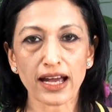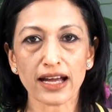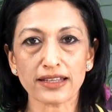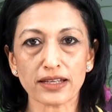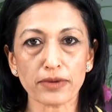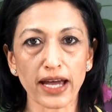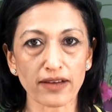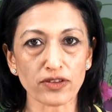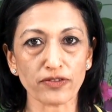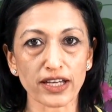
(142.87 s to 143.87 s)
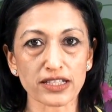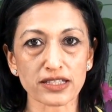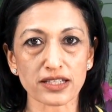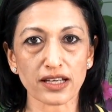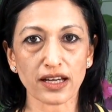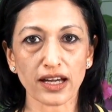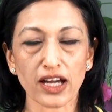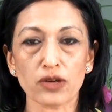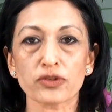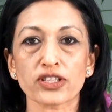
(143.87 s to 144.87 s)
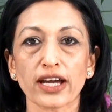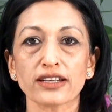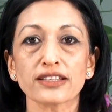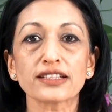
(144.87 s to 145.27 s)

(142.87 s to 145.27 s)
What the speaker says: And then we have the veins which carry